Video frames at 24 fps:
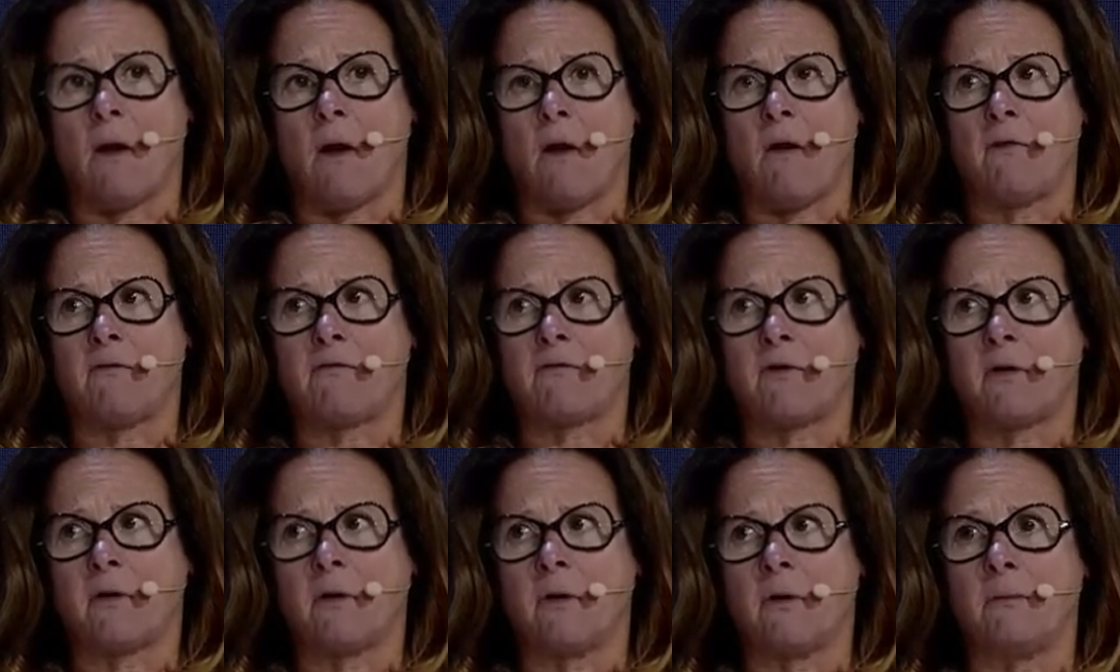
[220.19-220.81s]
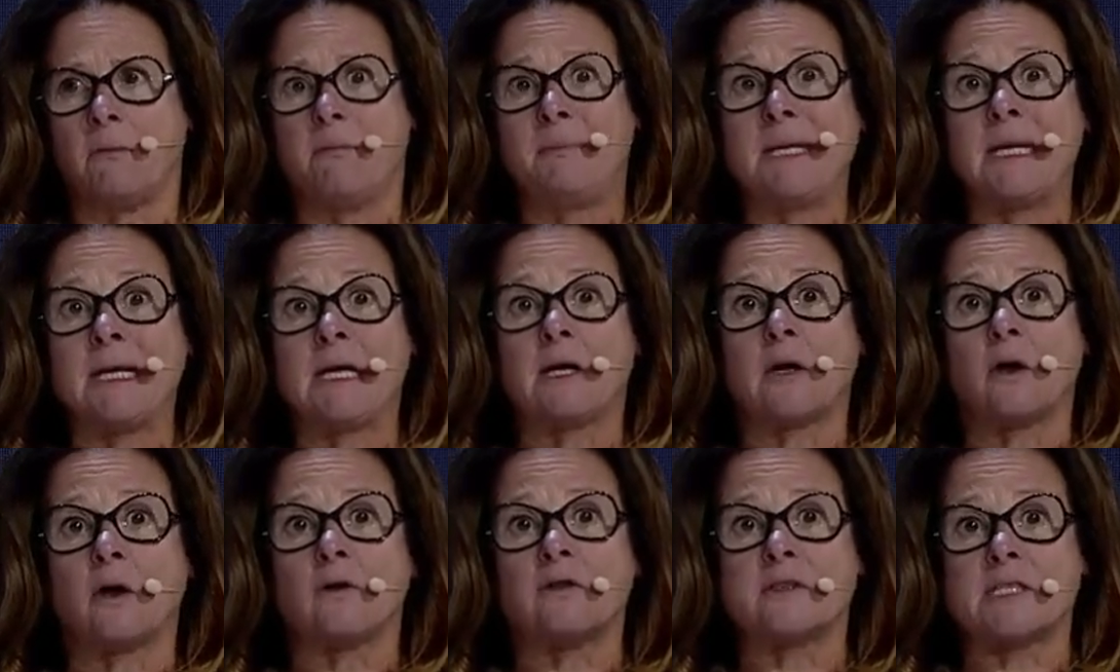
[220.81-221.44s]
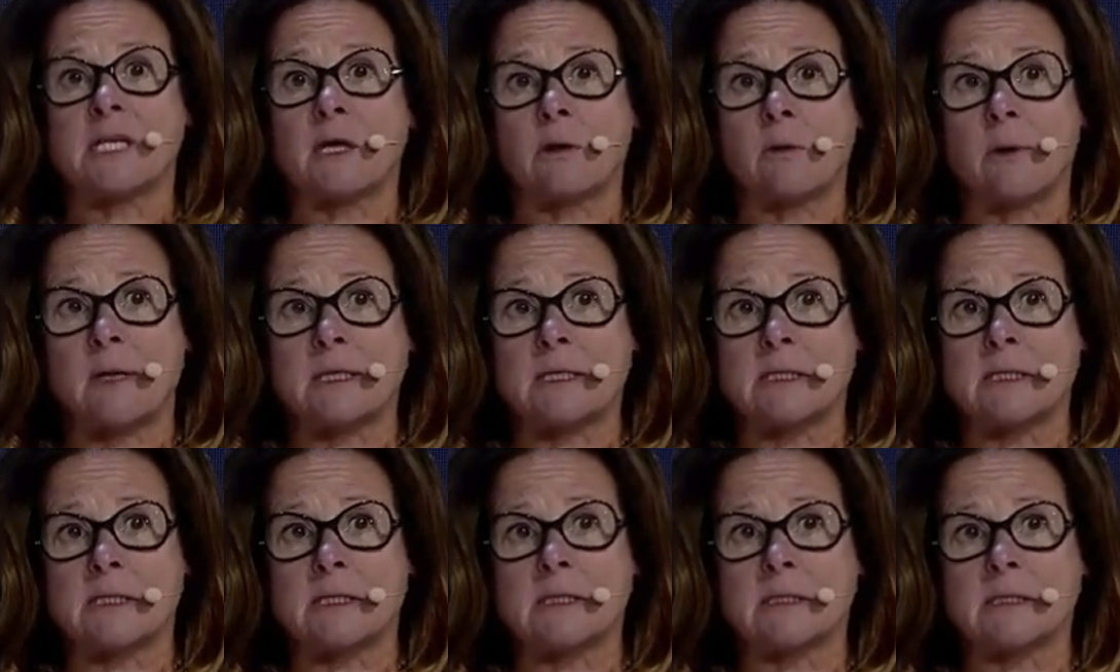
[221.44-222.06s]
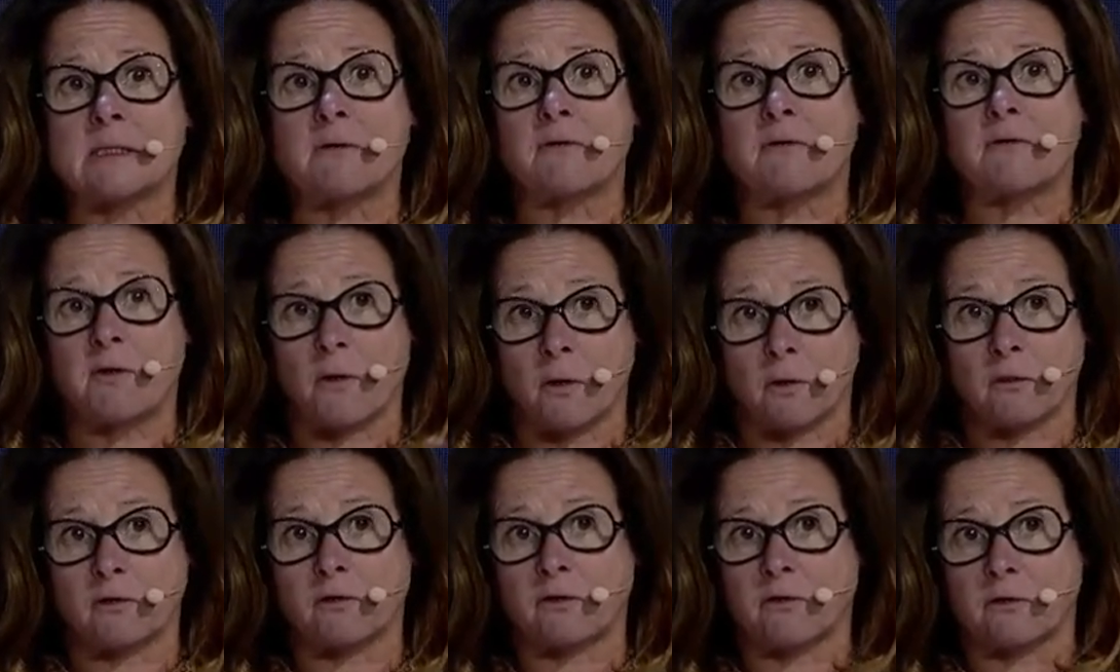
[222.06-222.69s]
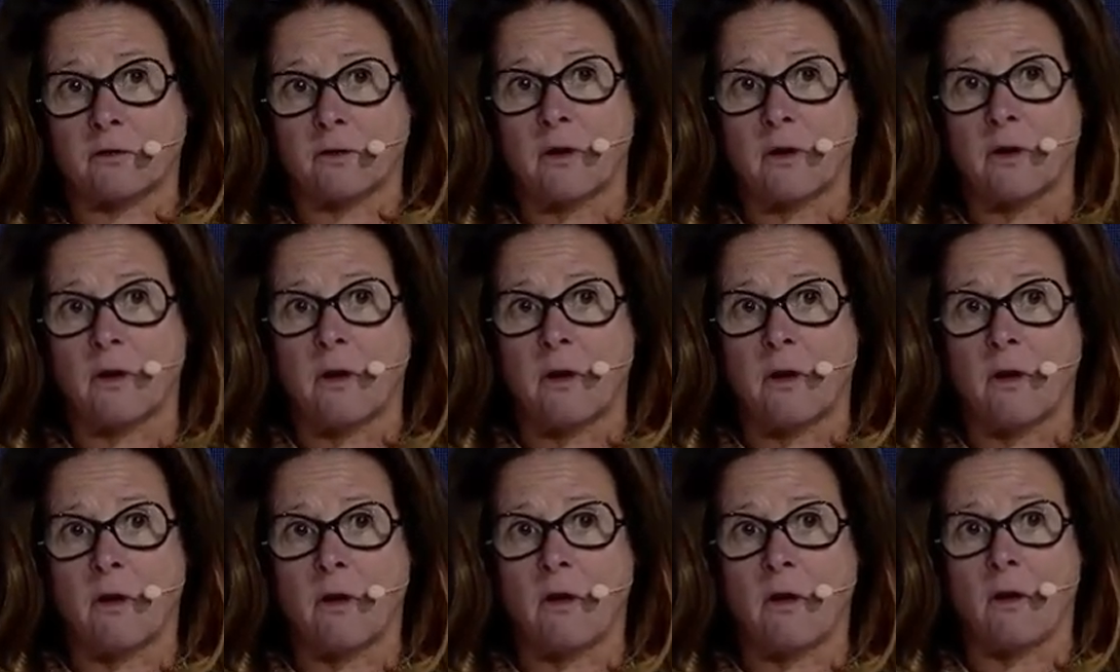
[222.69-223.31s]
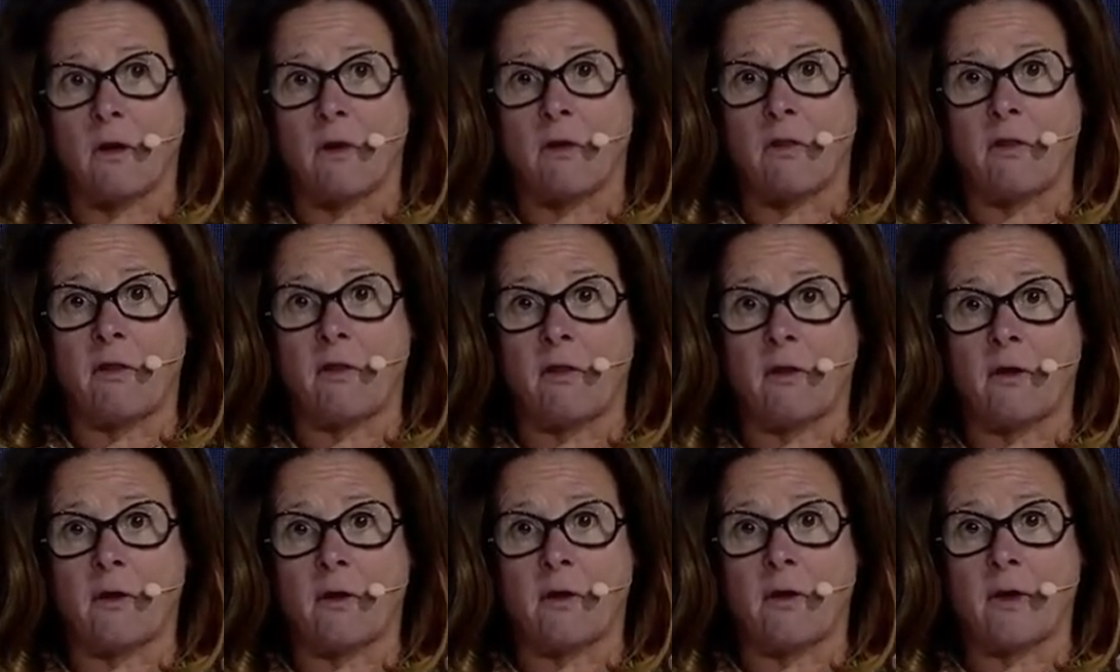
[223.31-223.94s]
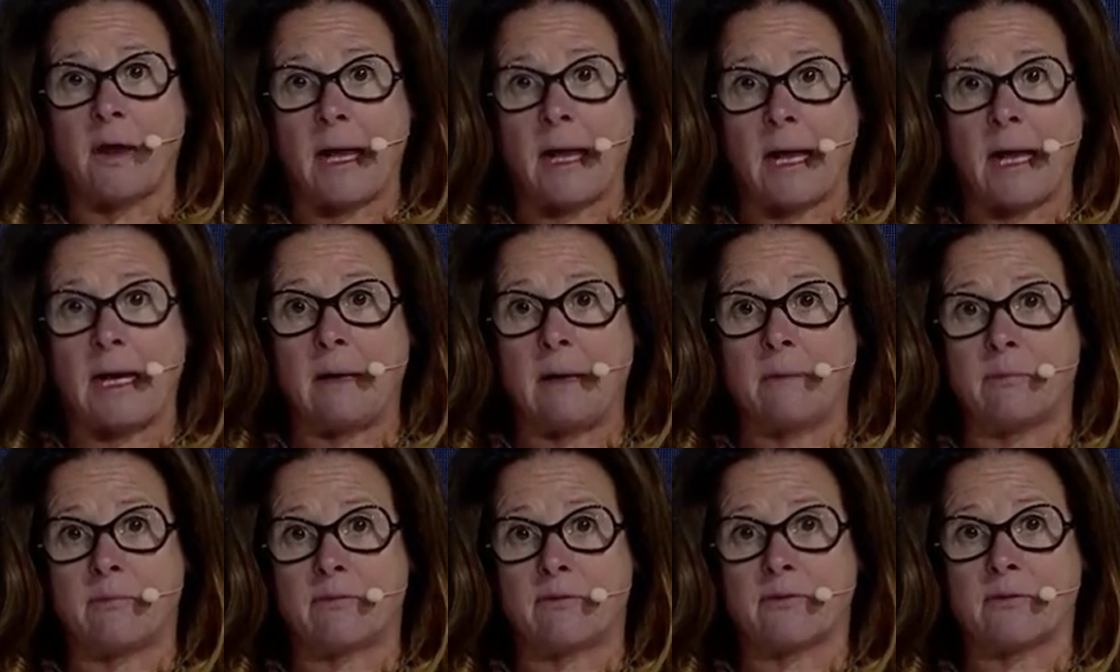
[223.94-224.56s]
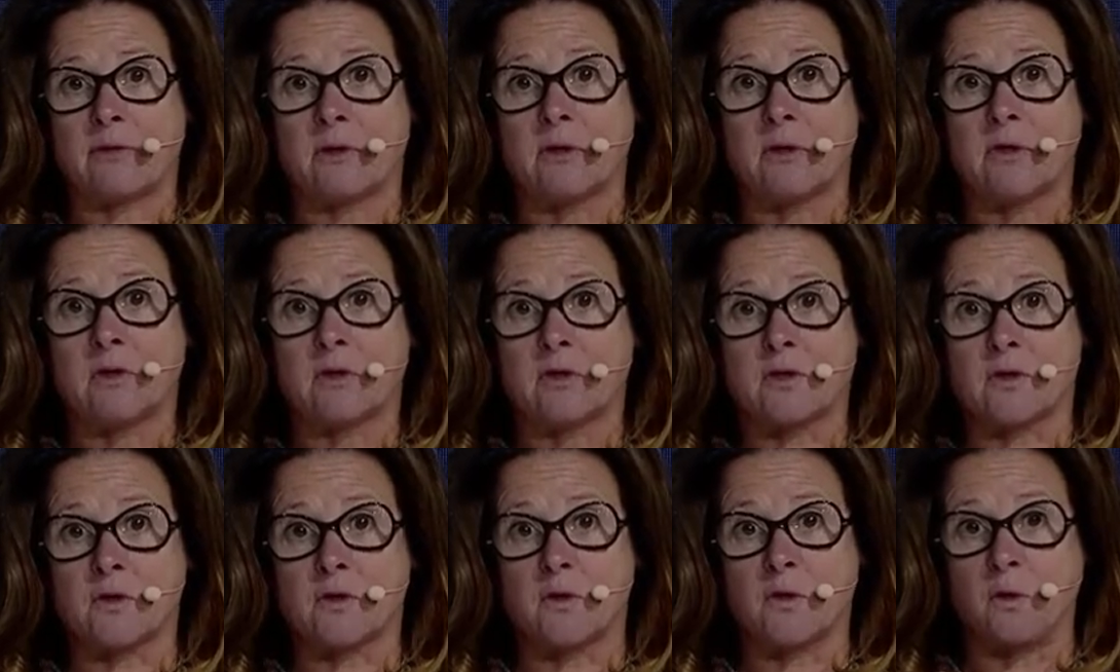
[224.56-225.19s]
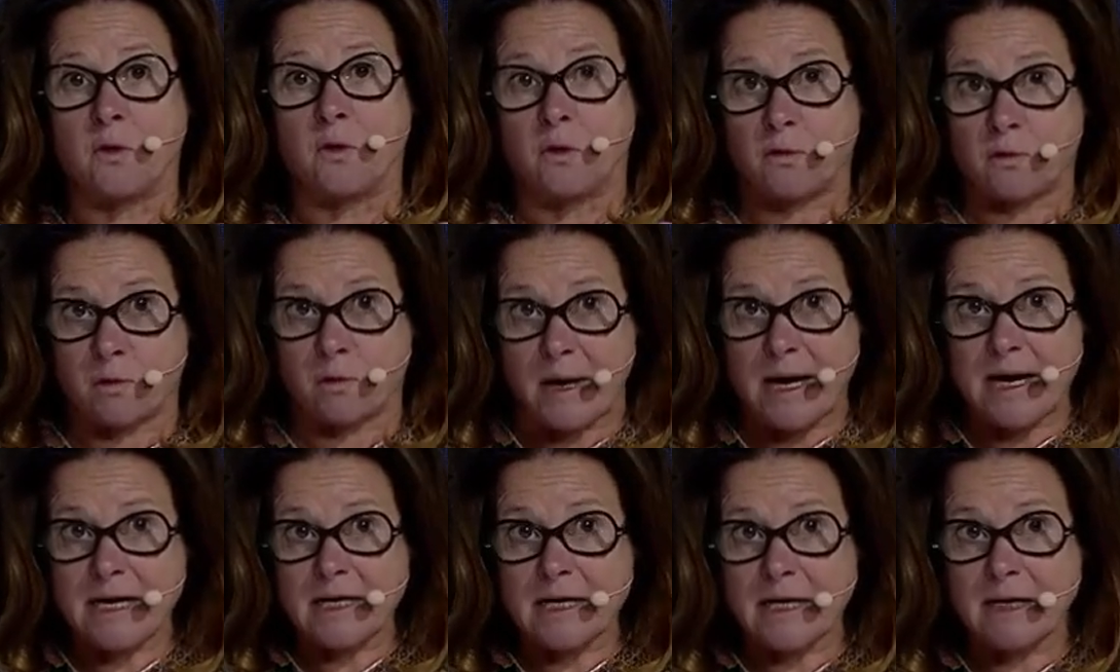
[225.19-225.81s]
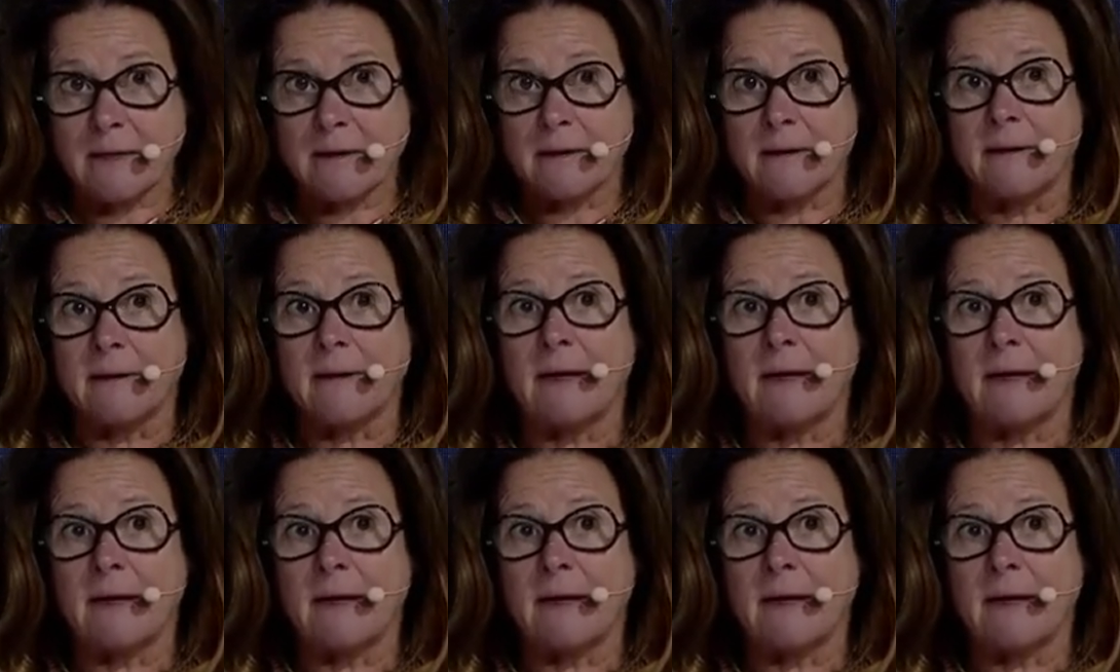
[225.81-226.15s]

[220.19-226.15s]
of big consequences, first on the help to Ukraine,